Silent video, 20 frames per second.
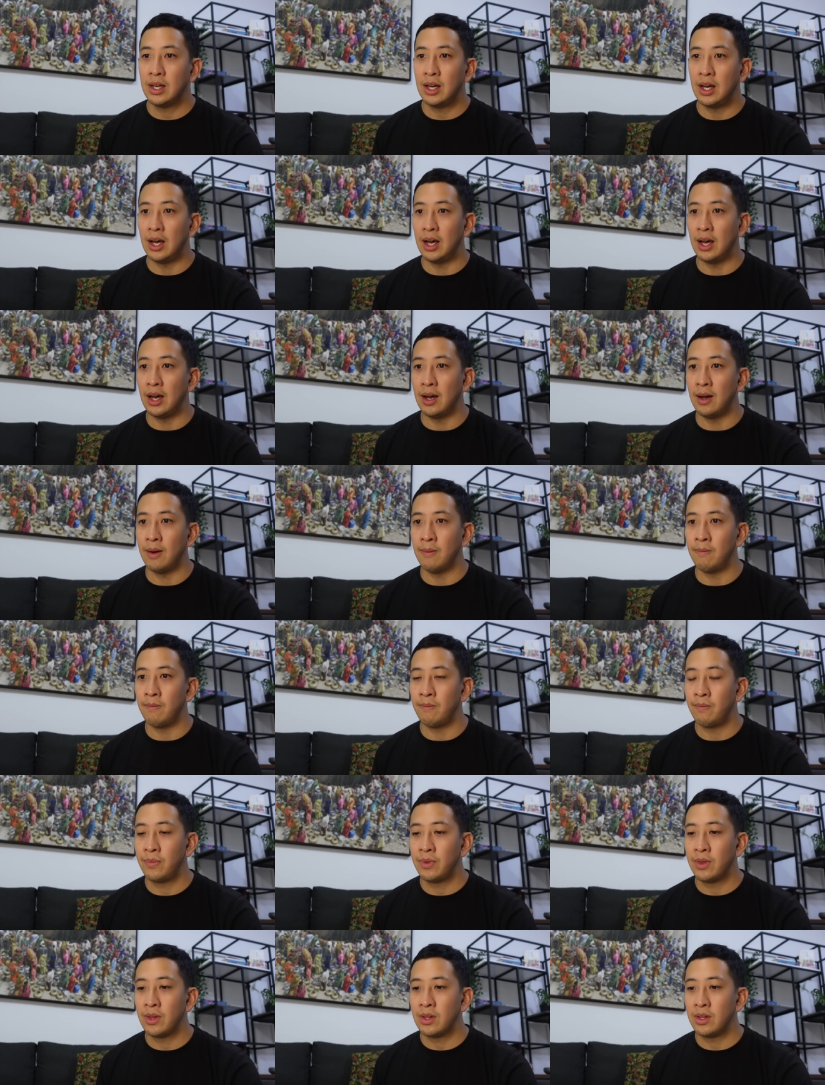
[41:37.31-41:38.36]
Um, yeah.
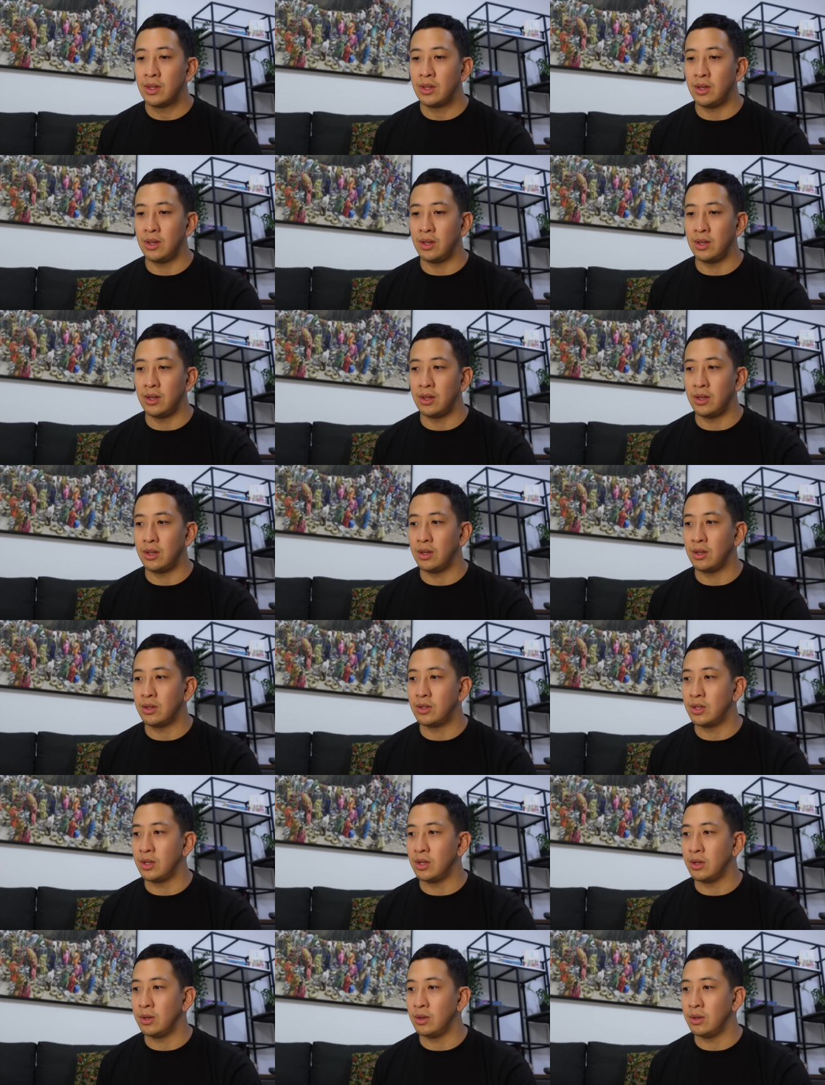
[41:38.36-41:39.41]
you, you
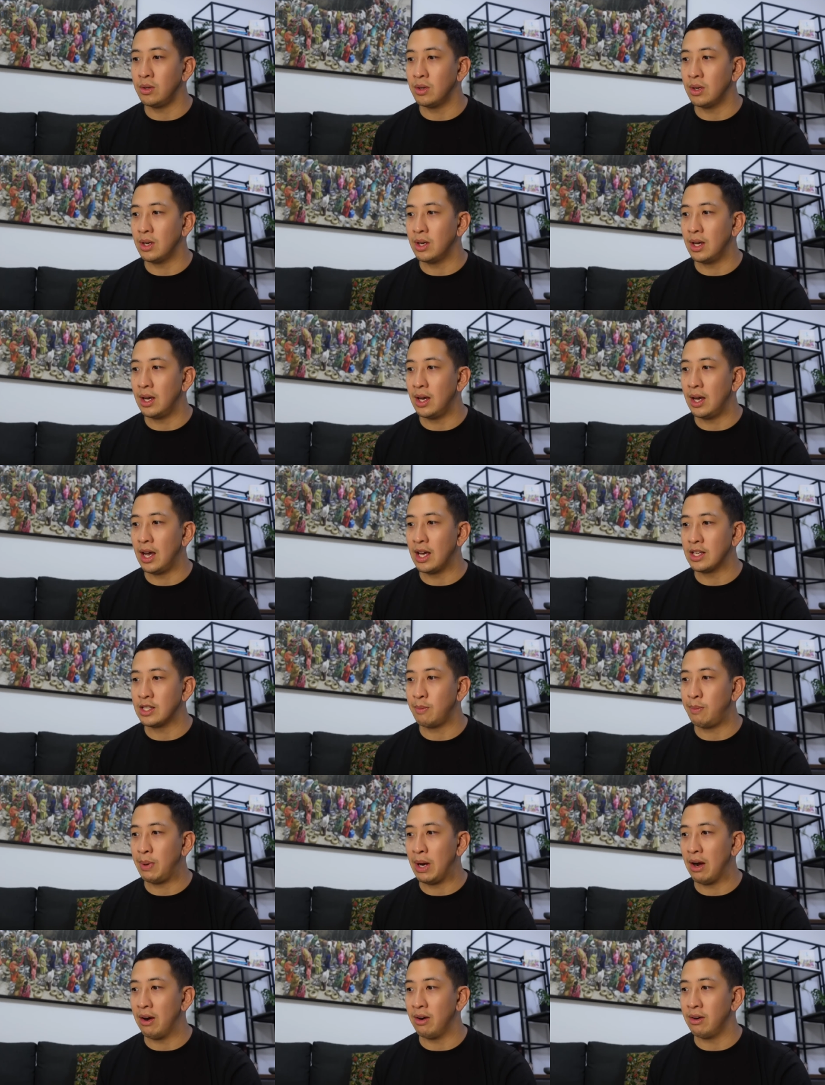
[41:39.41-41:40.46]
do, as a
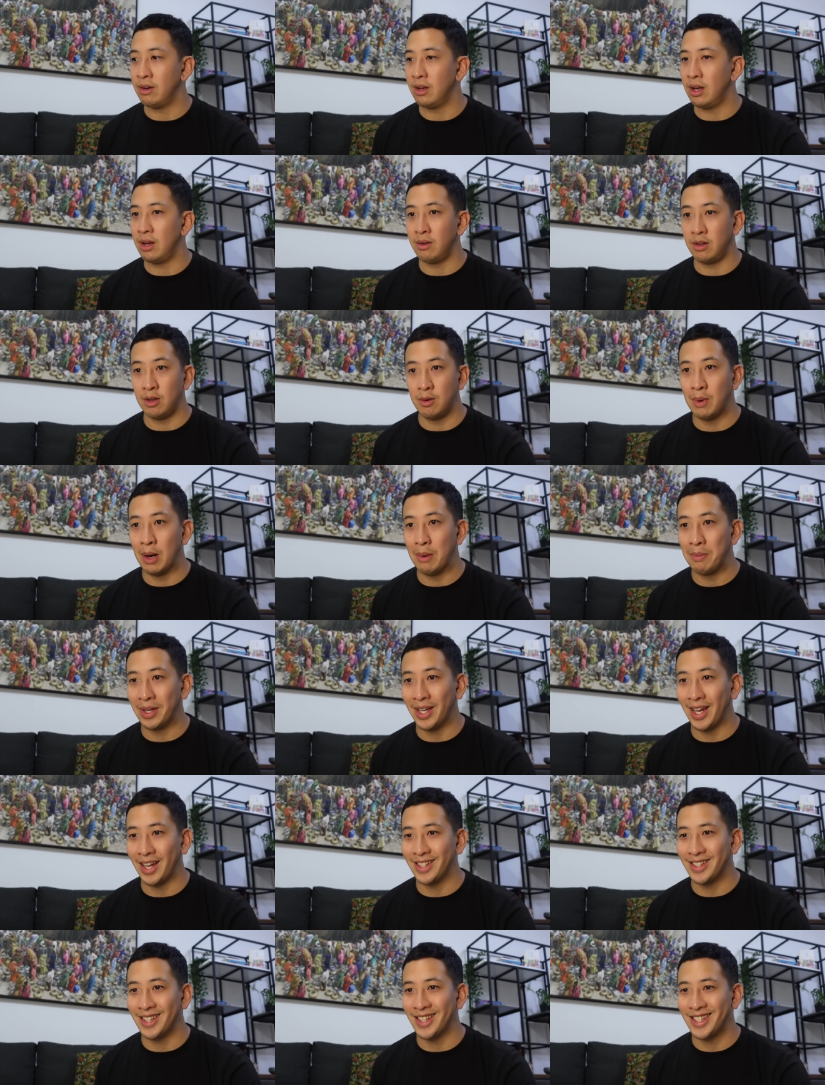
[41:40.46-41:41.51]
parent, you might be
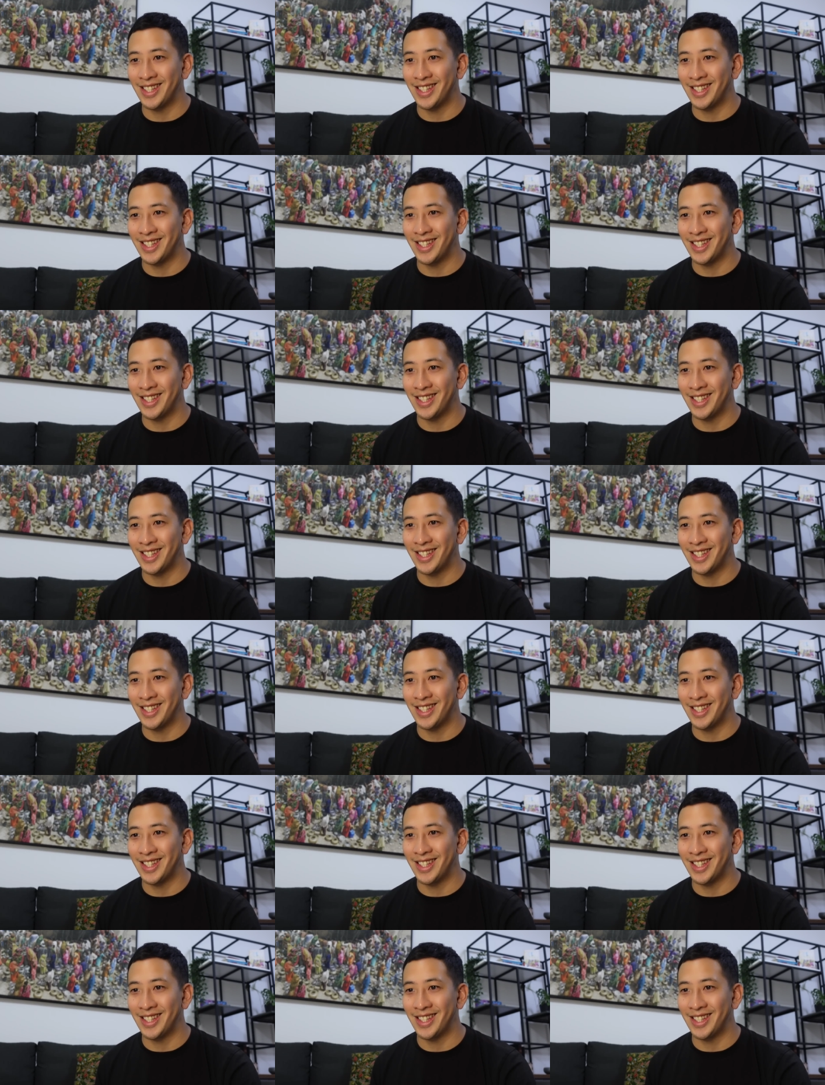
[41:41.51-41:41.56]
getting to the